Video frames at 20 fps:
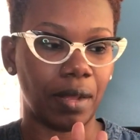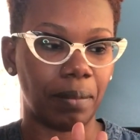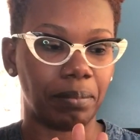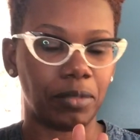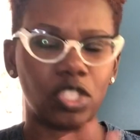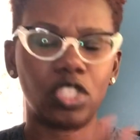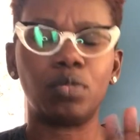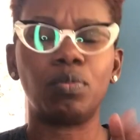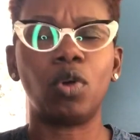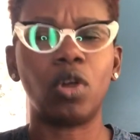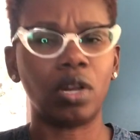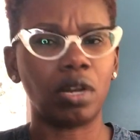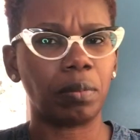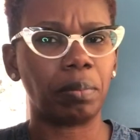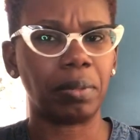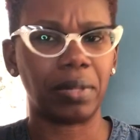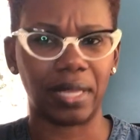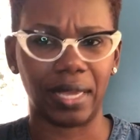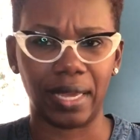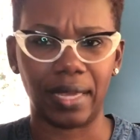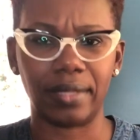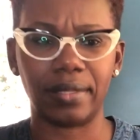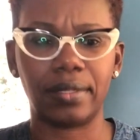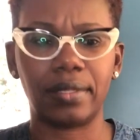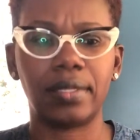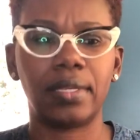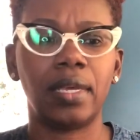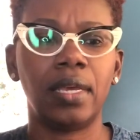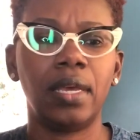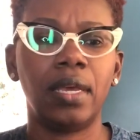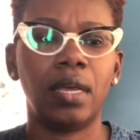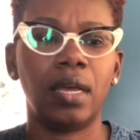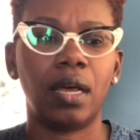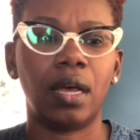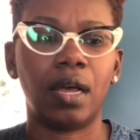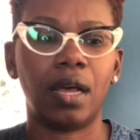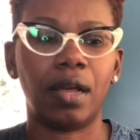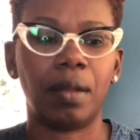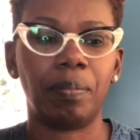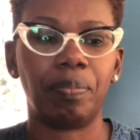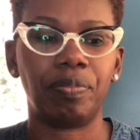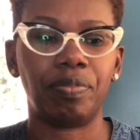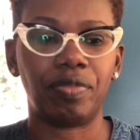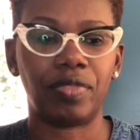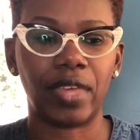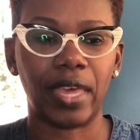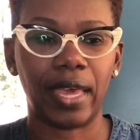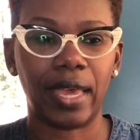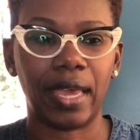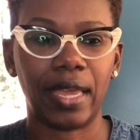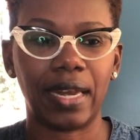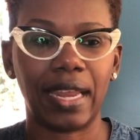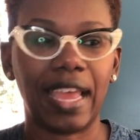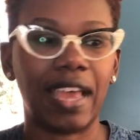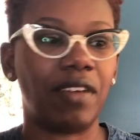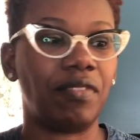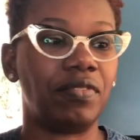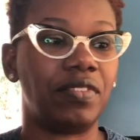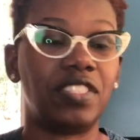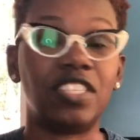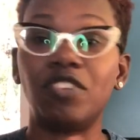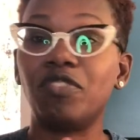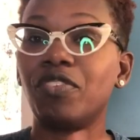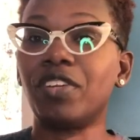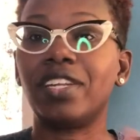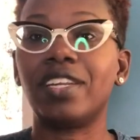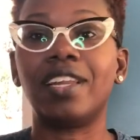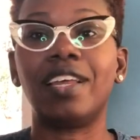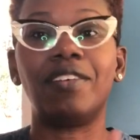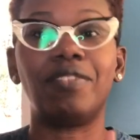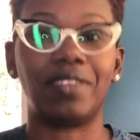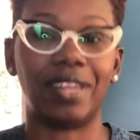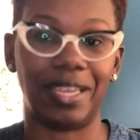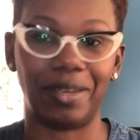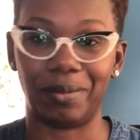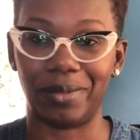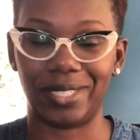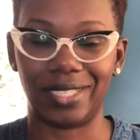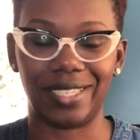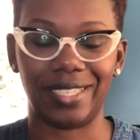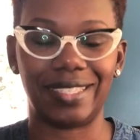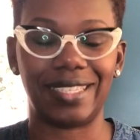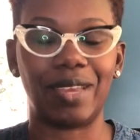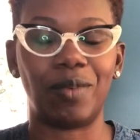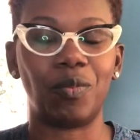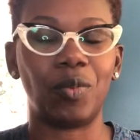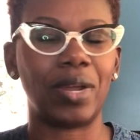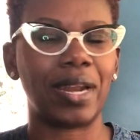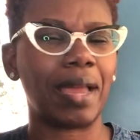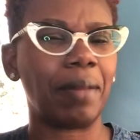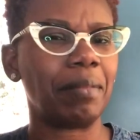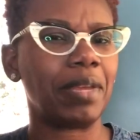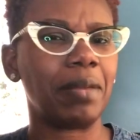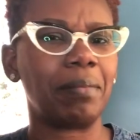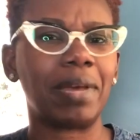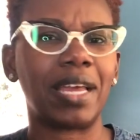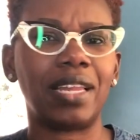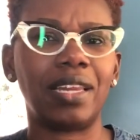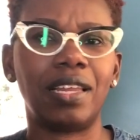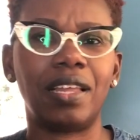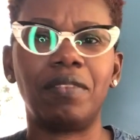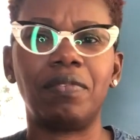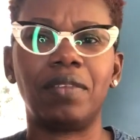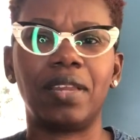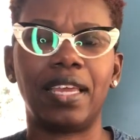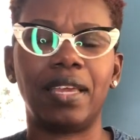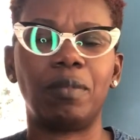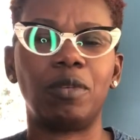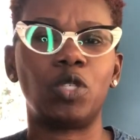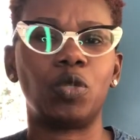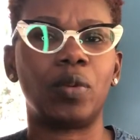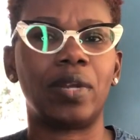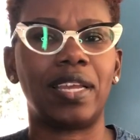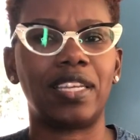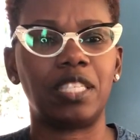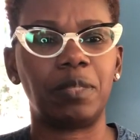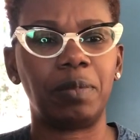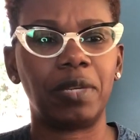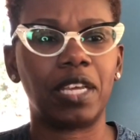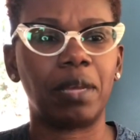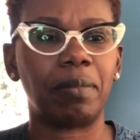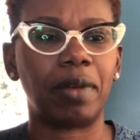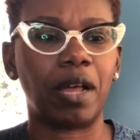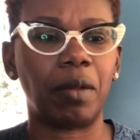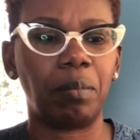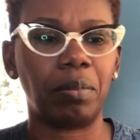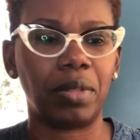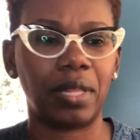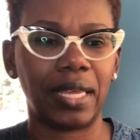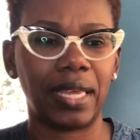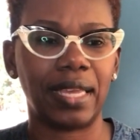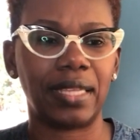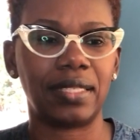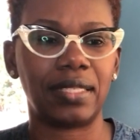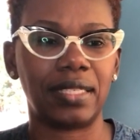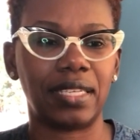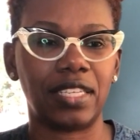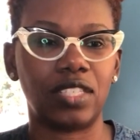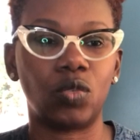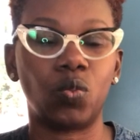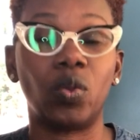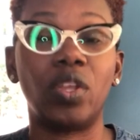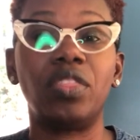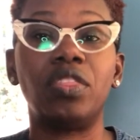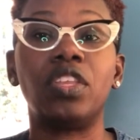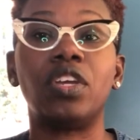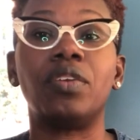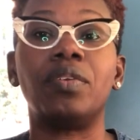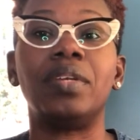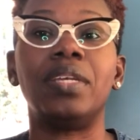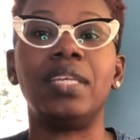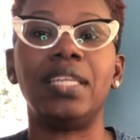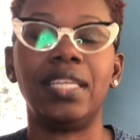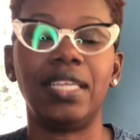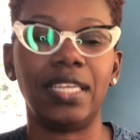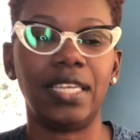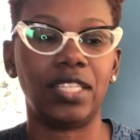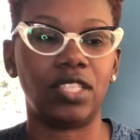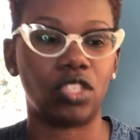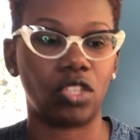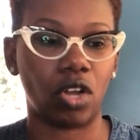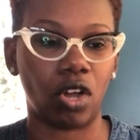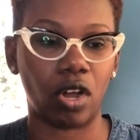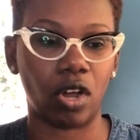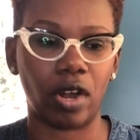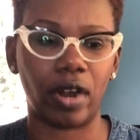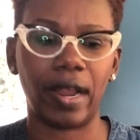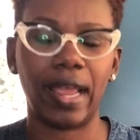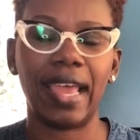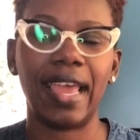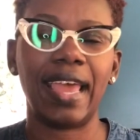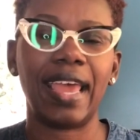smaller plants that have different love languages. And what I mean by love language when I speak about plants is what their needs are.